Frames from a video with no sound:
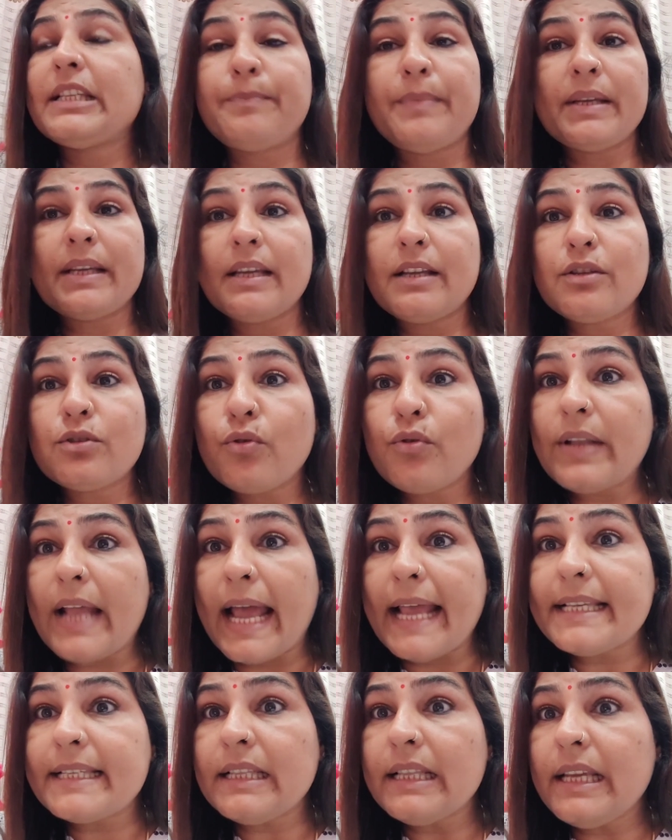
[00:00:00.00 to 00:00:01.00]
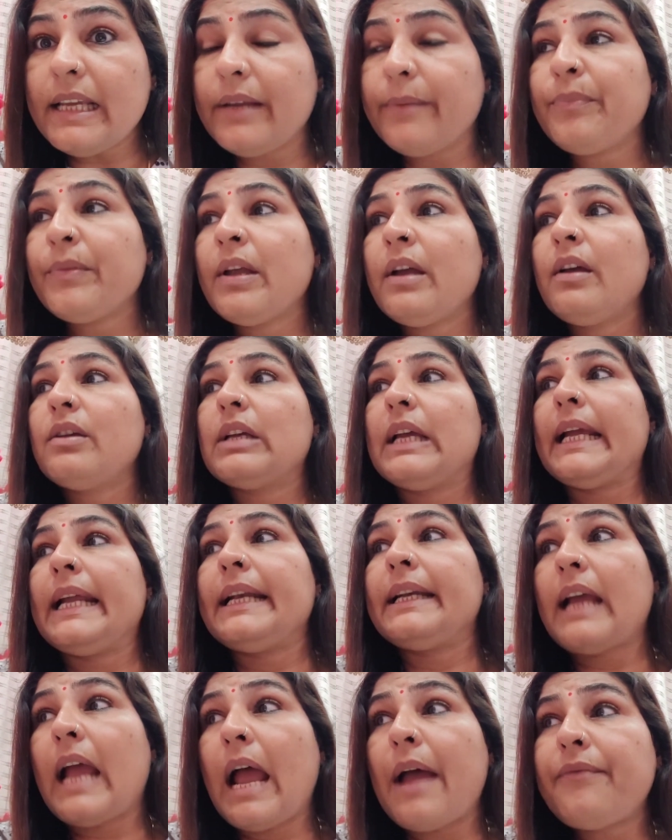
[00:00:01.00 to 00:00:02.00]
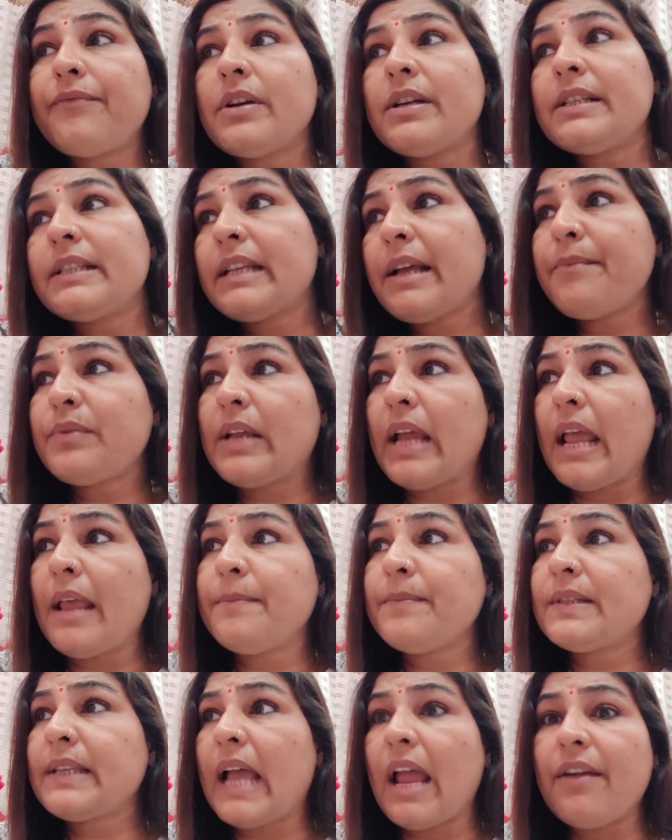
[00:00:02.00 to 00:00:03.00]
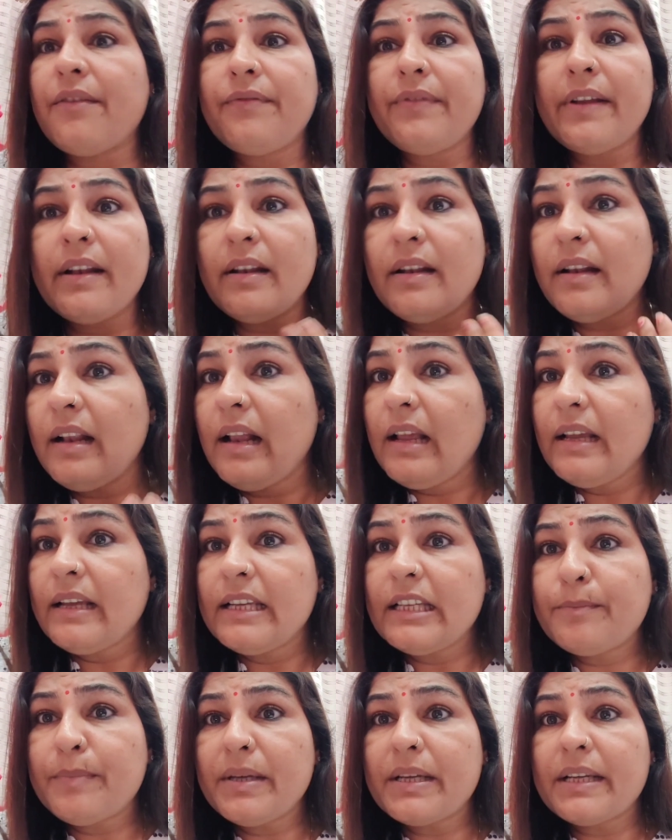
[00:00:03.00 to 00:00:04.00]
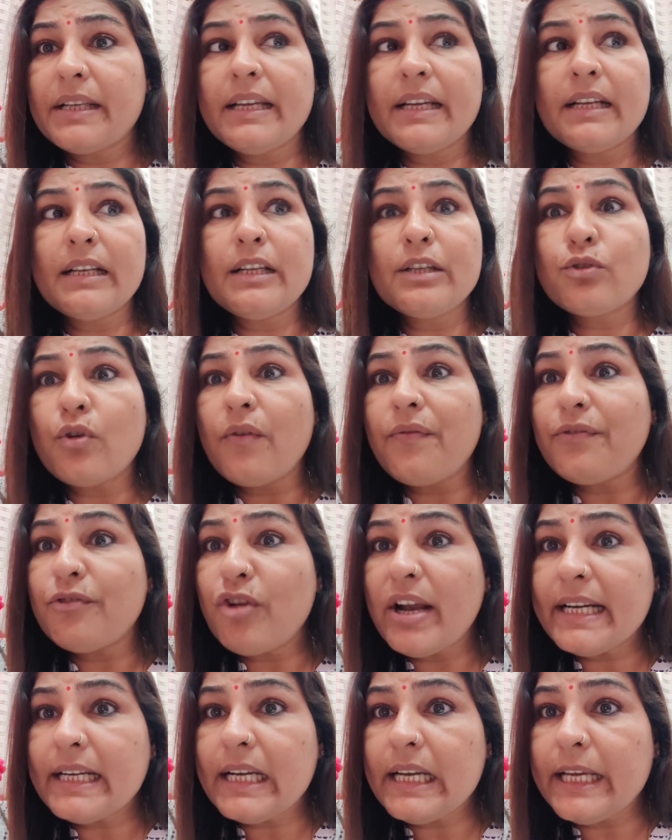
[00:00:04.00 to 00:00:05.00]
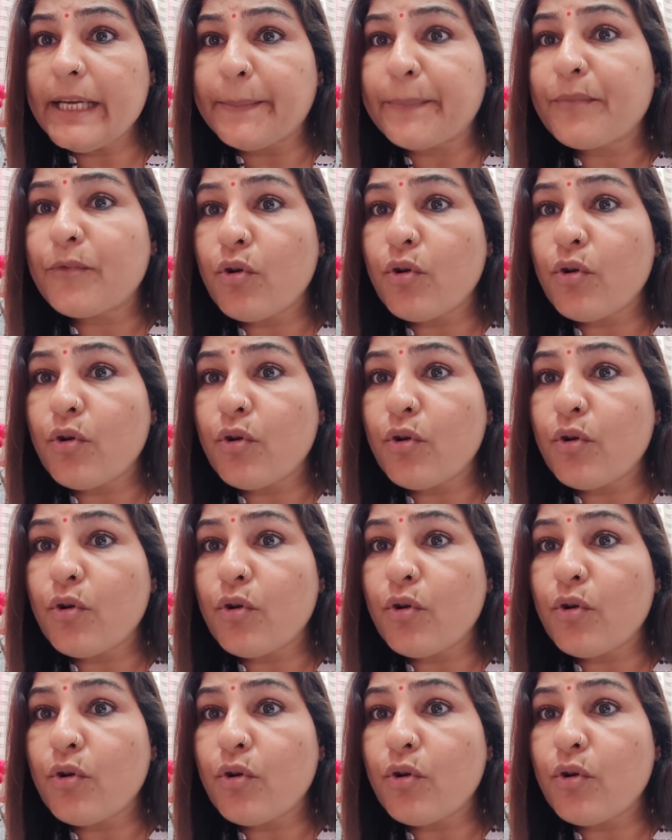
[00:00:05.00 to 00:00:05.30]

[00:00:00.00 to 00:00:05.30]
speaking so nicely, and after sometimes I will speak in English so fluently.